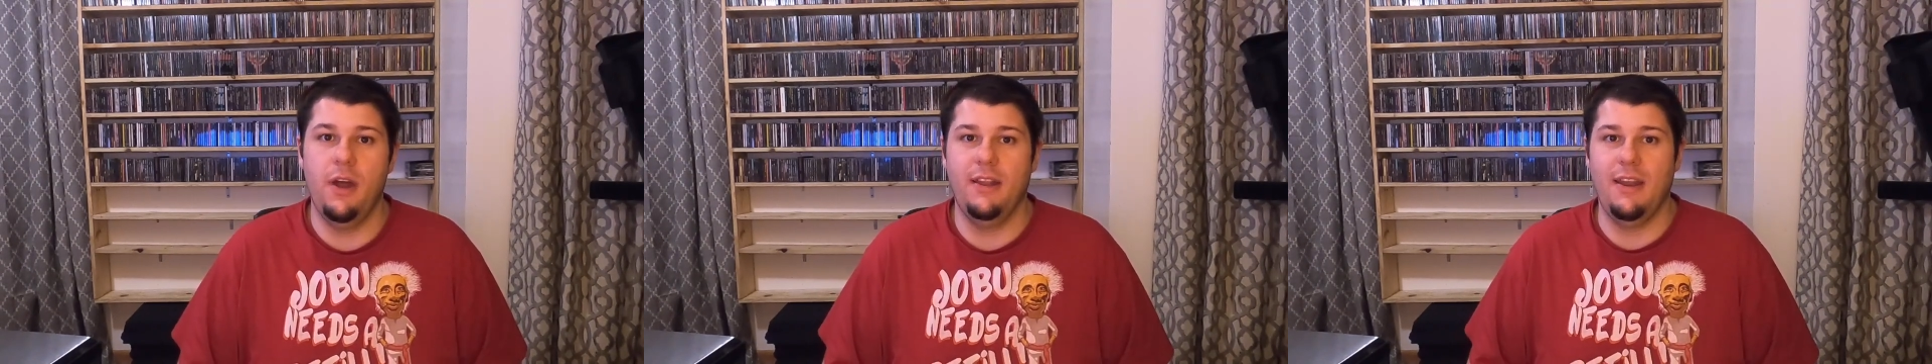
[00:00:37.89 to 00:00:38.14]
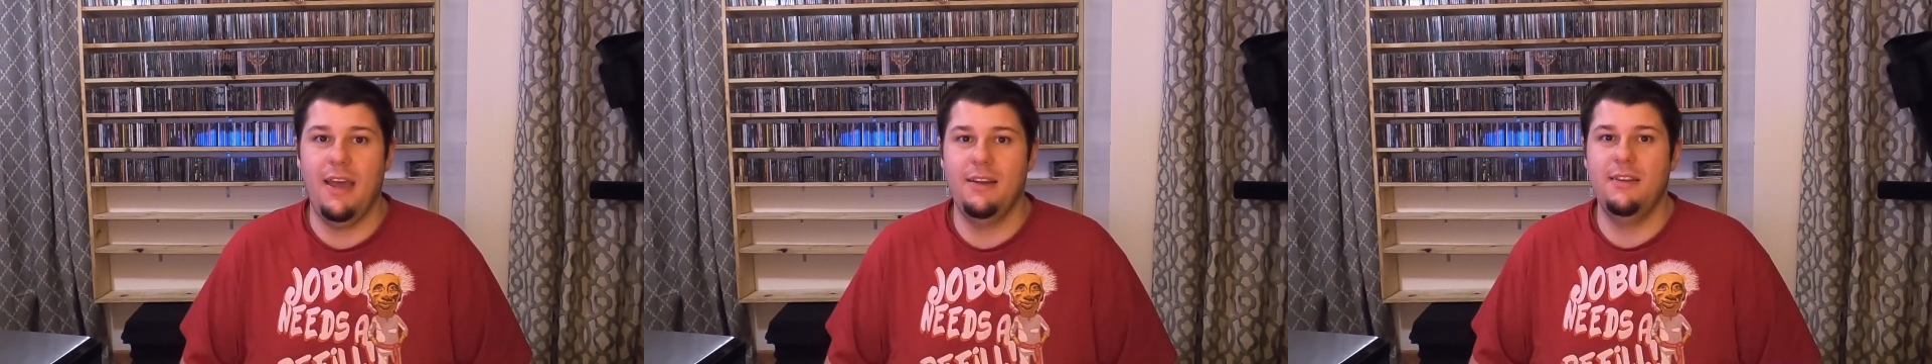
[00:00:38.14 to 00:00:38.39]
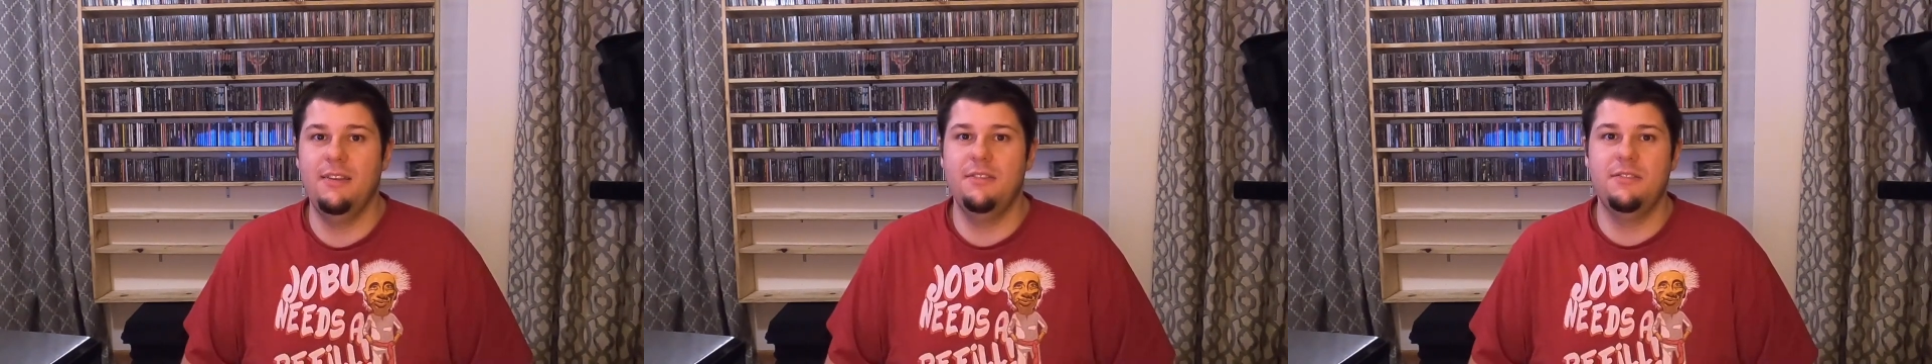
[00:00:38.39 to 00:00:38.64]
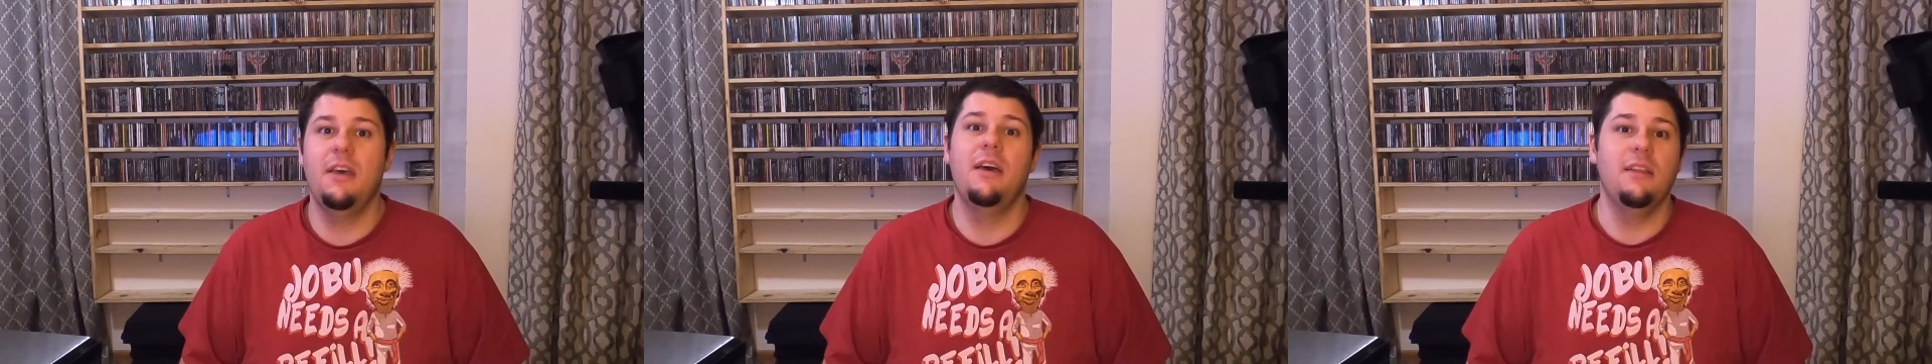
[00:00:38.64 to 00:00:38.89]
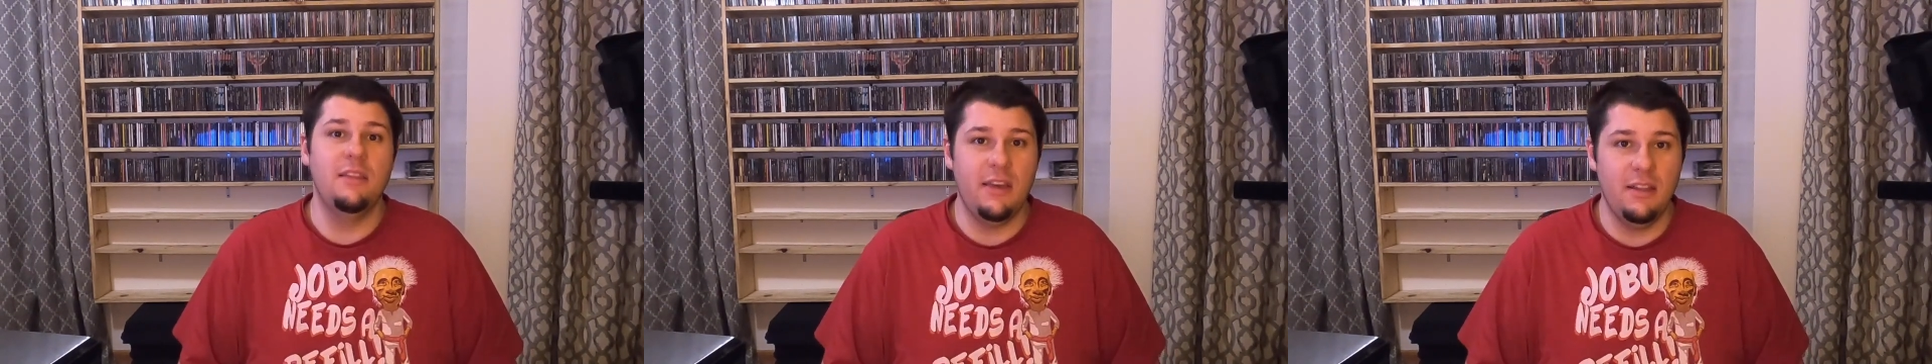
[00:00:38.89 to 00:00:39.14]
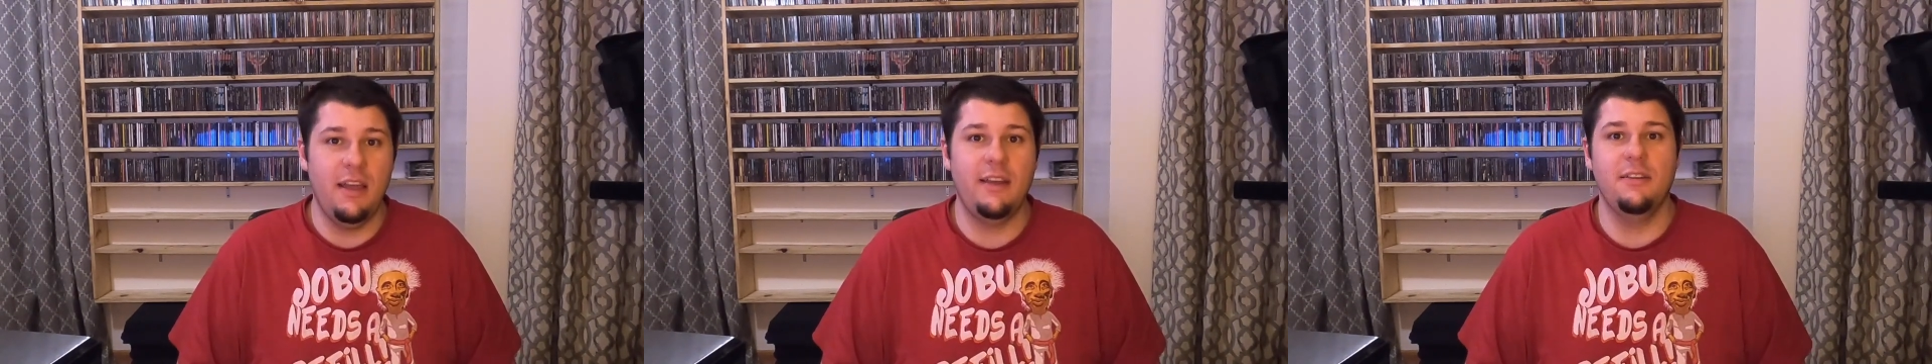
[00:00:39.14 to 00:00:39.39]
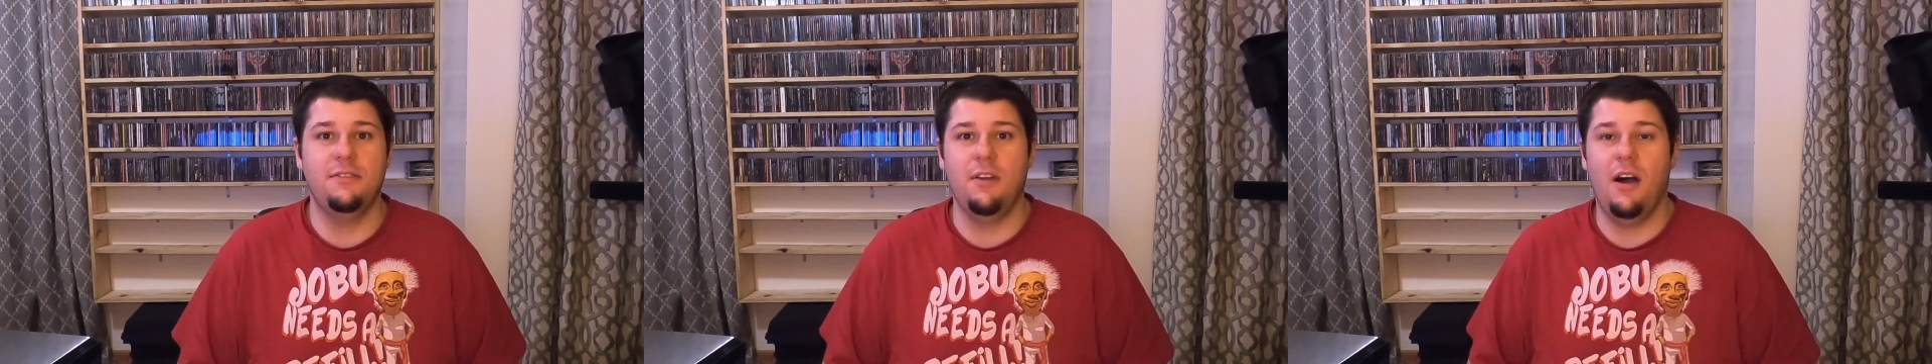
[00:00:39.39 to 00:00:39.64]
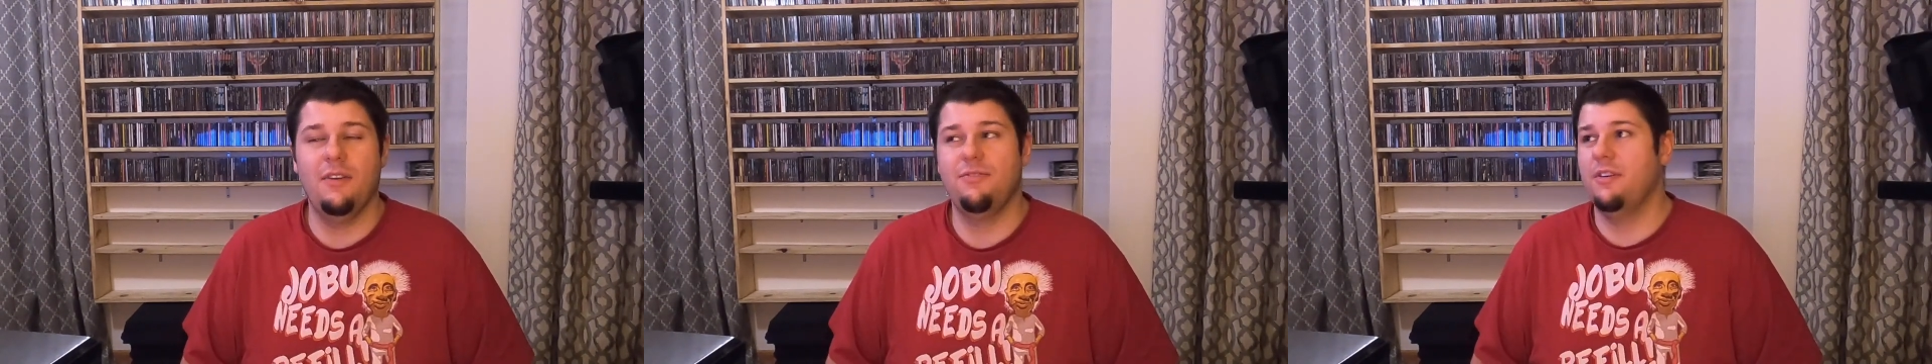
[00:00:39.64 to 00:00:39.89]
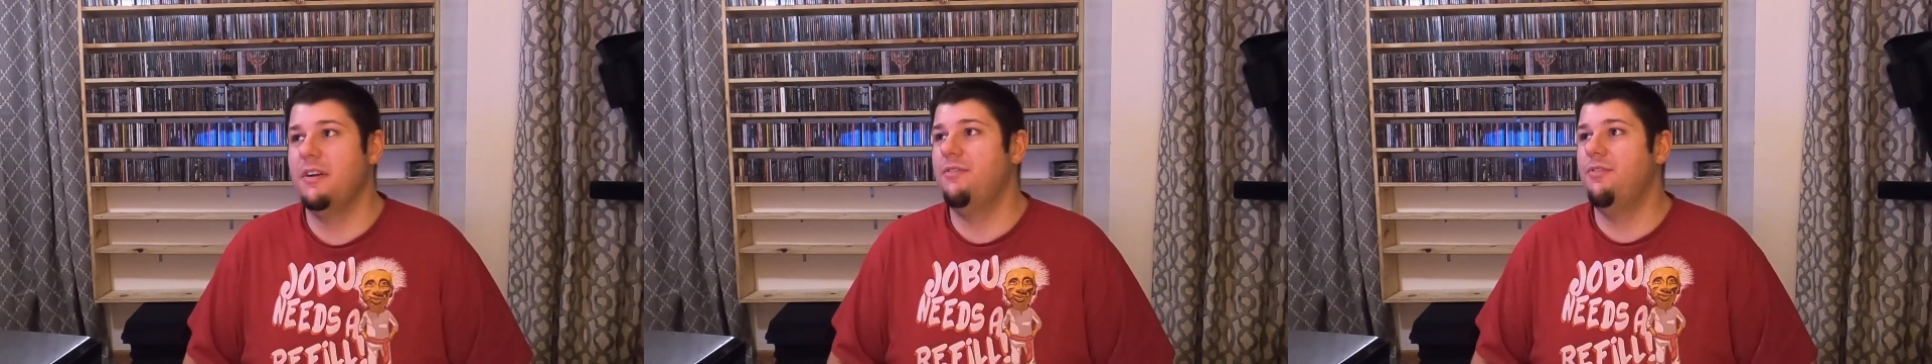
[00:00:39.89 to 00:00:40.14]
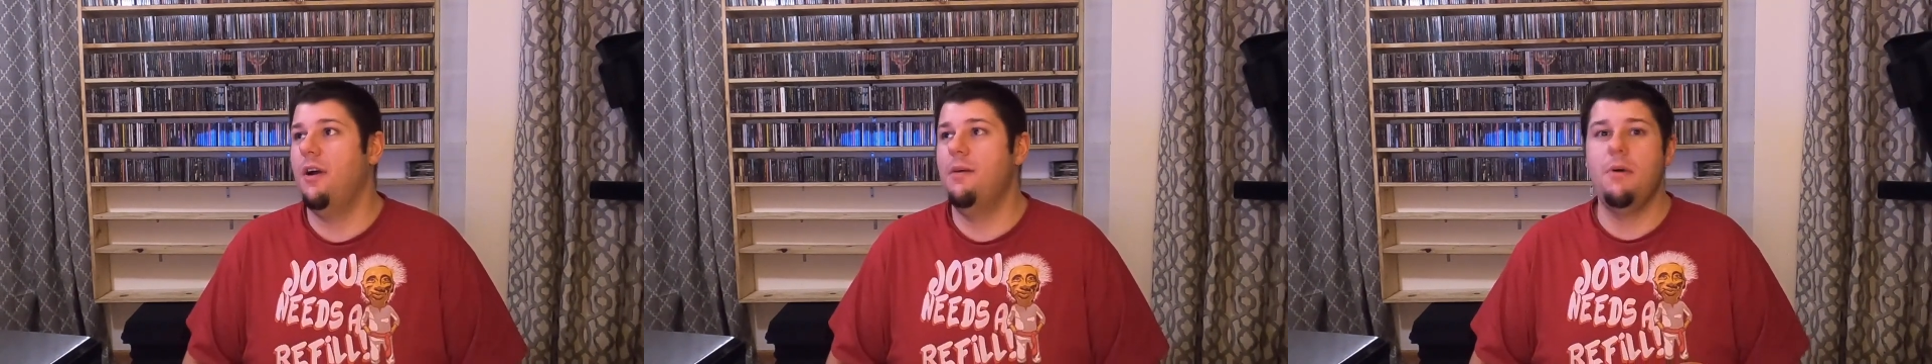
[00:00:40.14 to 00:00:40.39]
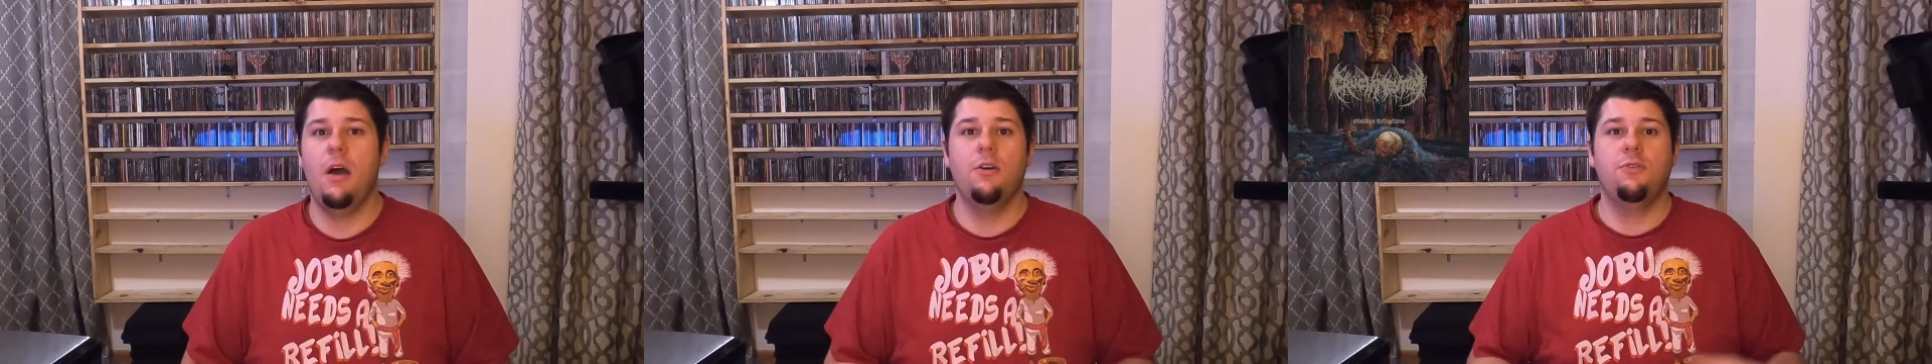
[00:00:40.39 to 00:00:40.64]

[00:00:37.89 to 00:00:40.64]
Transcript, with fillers: and that is the latest offering from